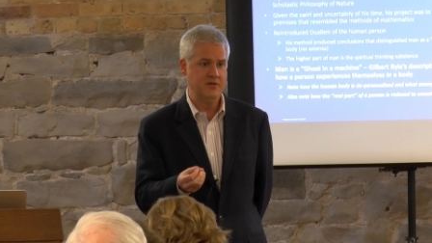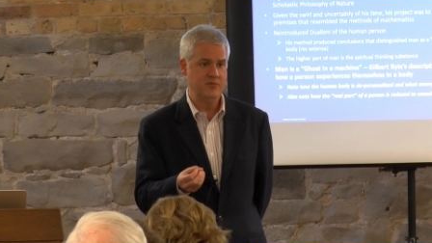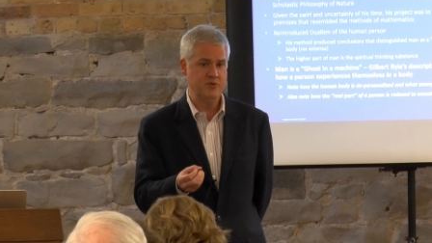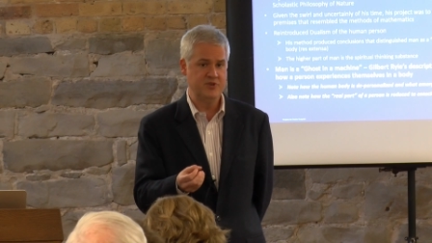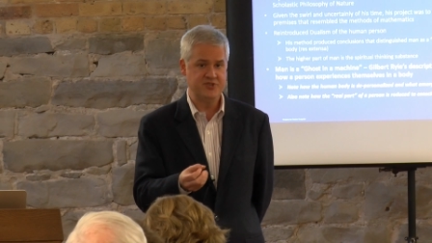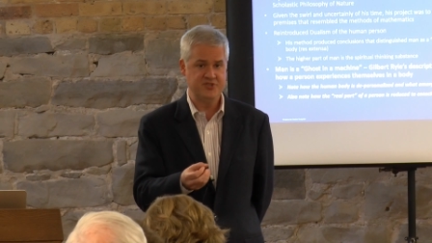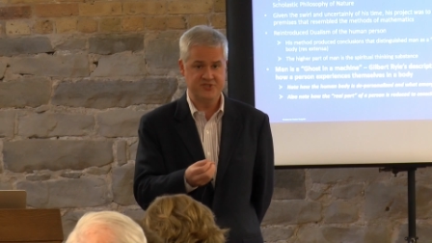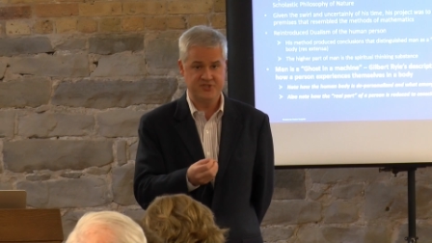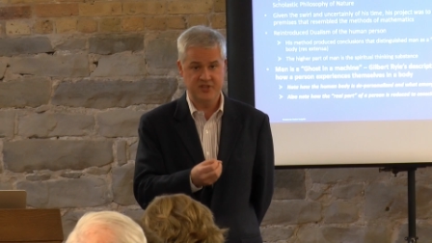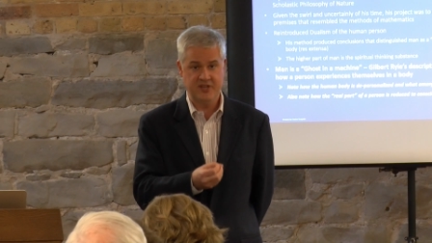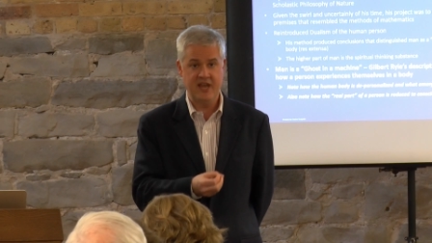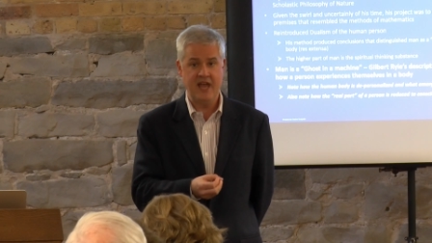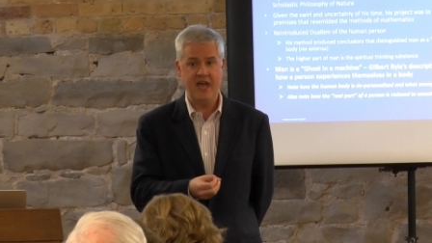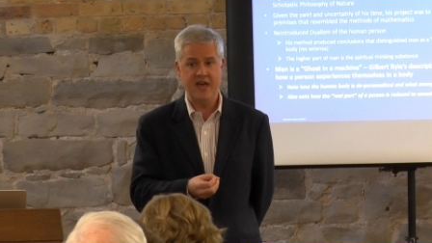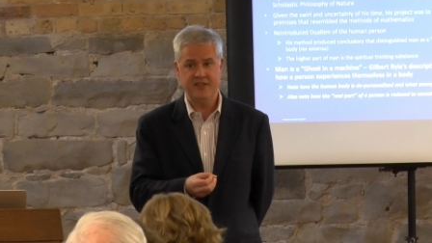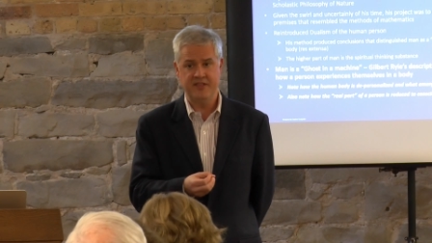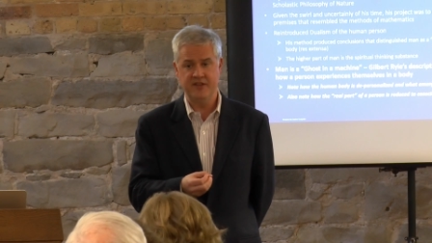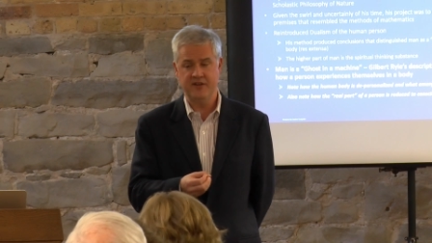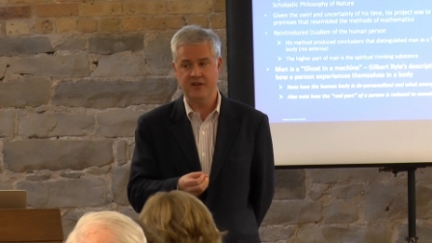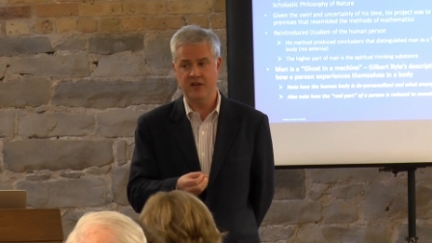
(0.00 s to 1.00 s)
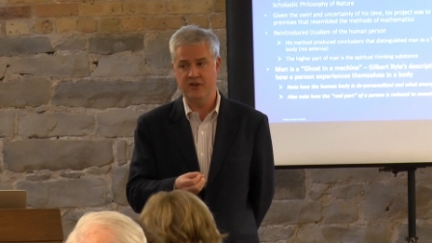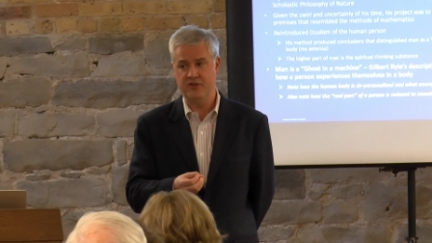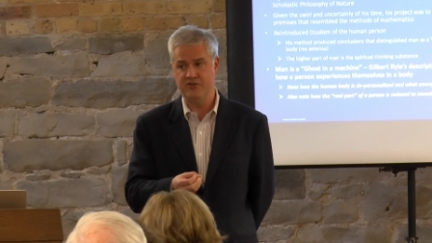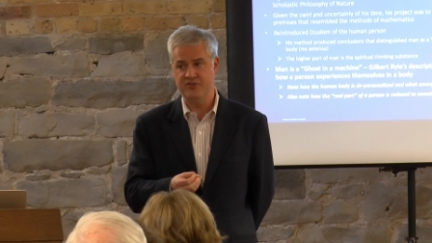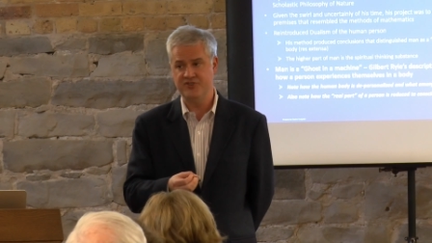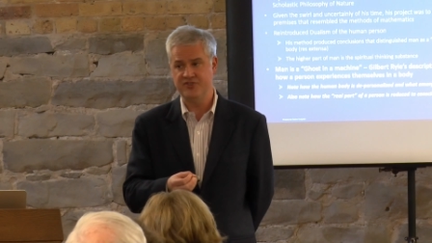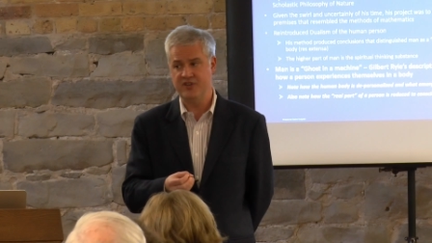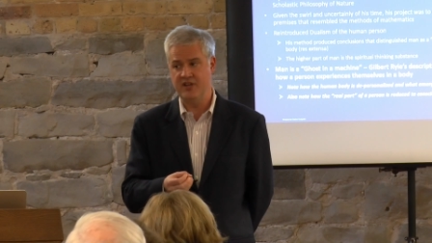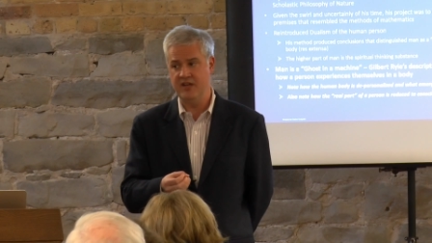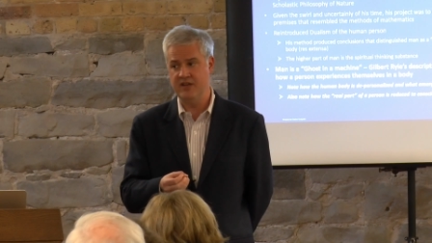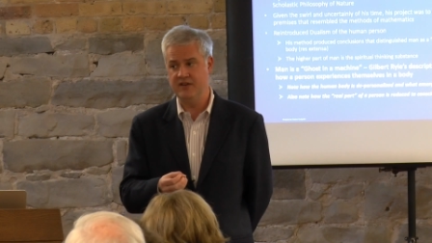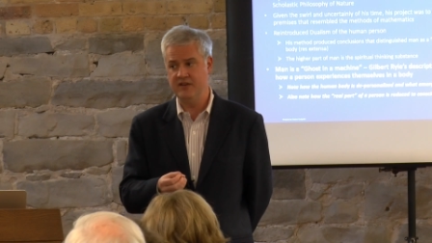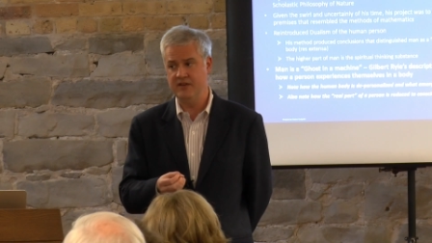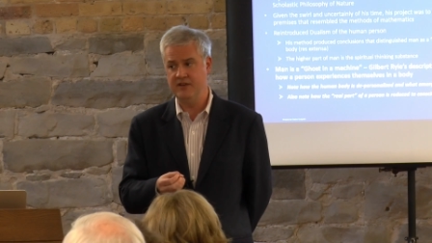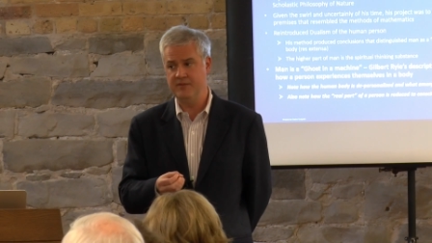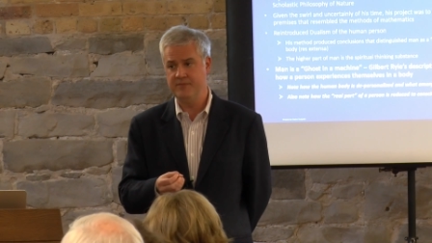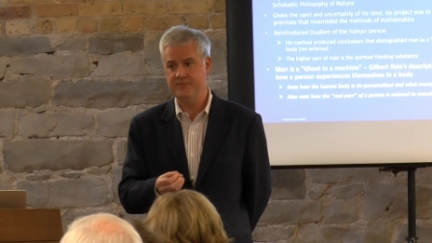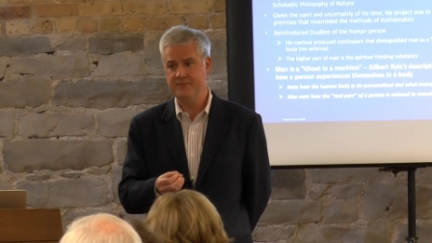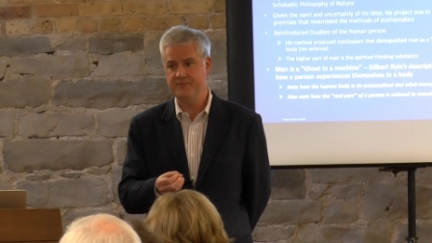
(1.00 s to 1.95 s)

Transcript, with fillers: which is the Catholic understanding,